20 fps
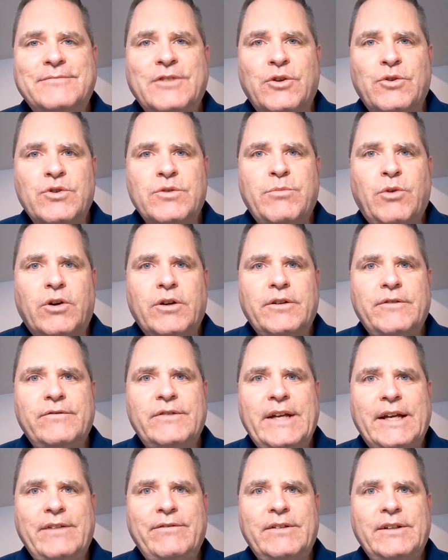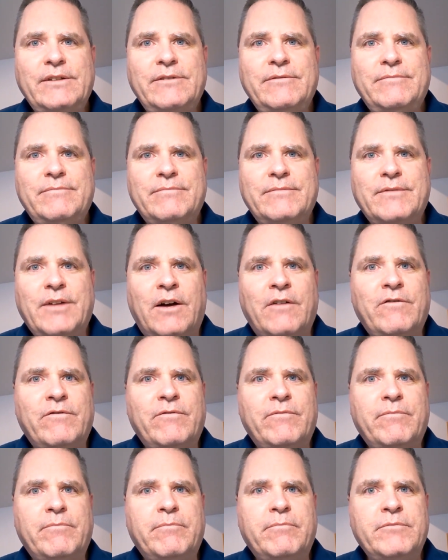Who was born of David?
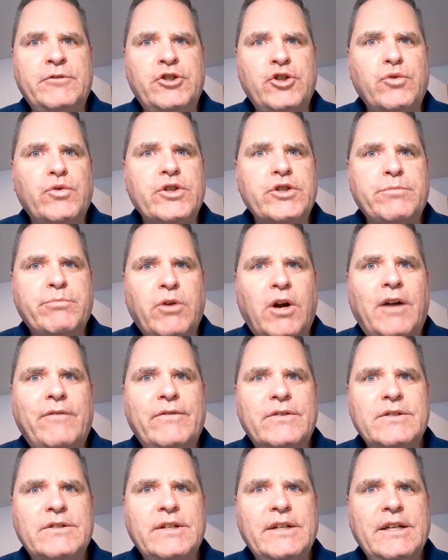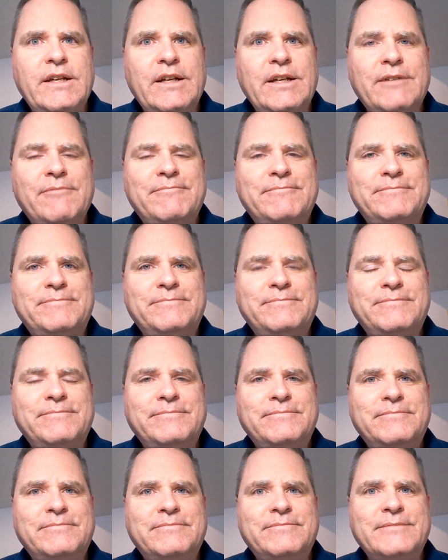Of Jewish prophecy?
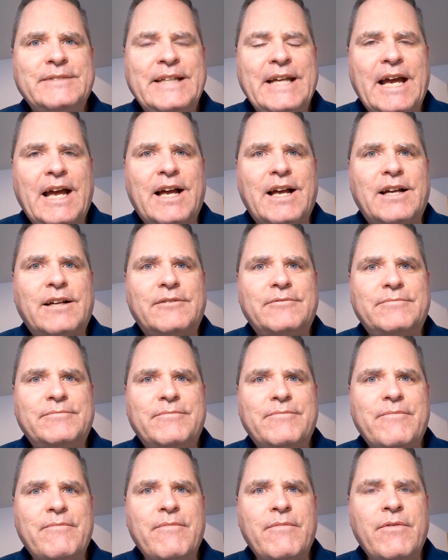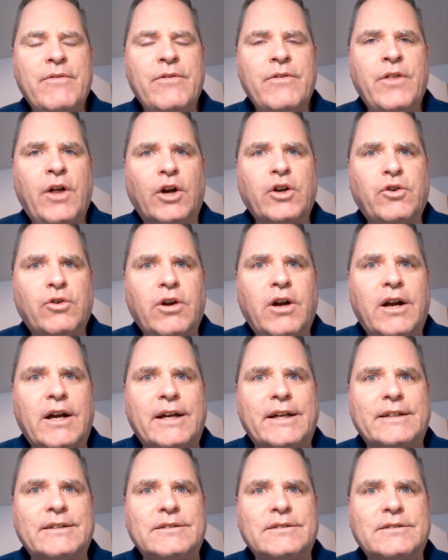Yeah, the
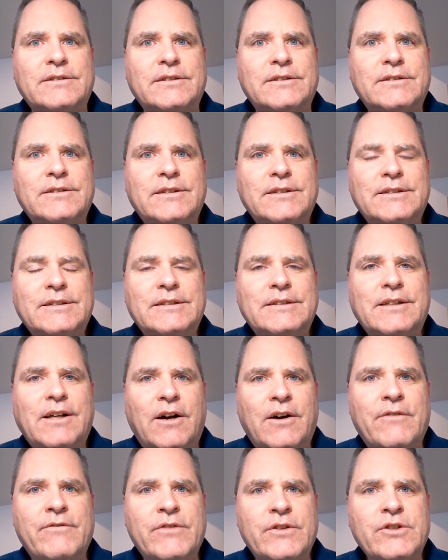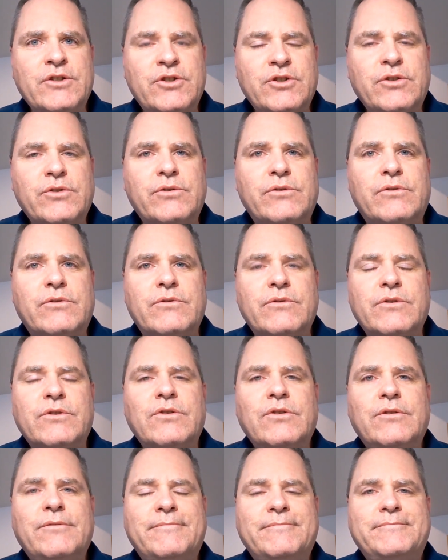Christ of the
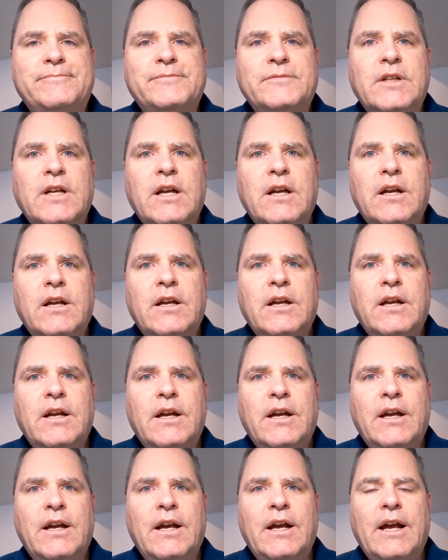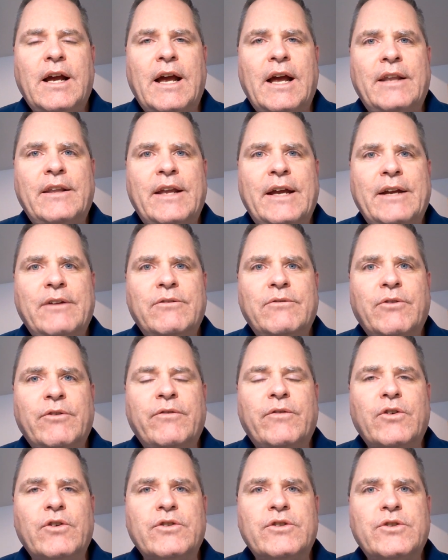Jews. And they
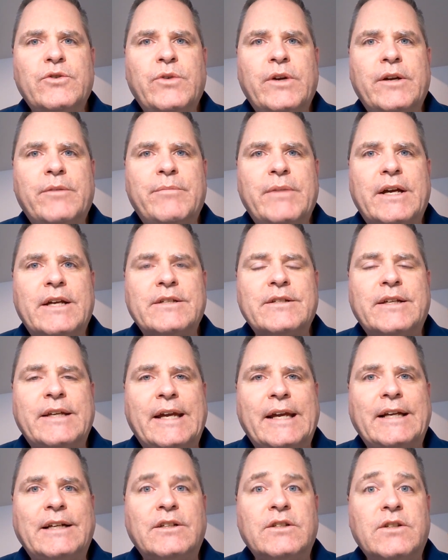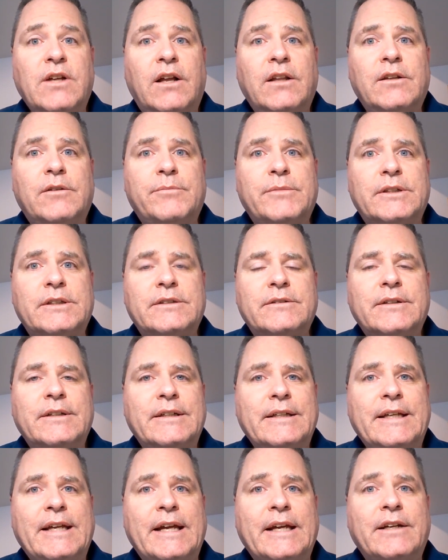refer to him as King Solomon,
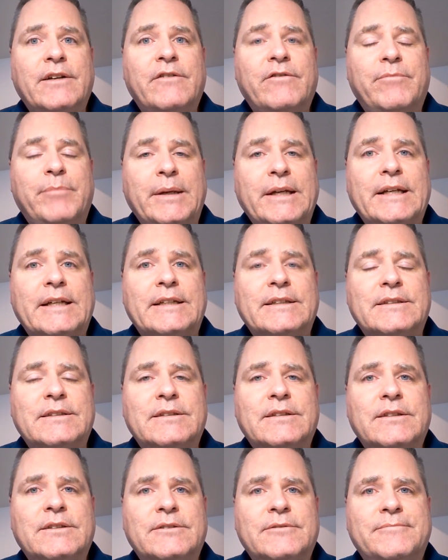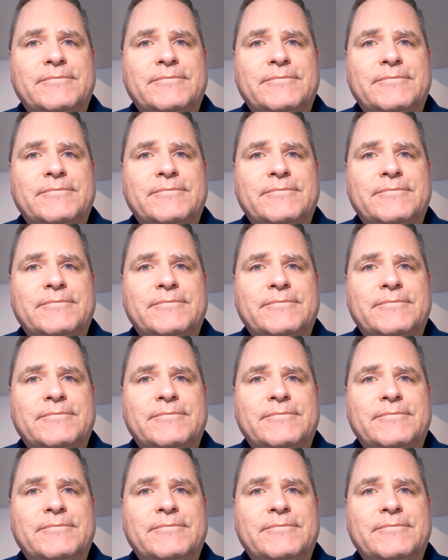King of Peace.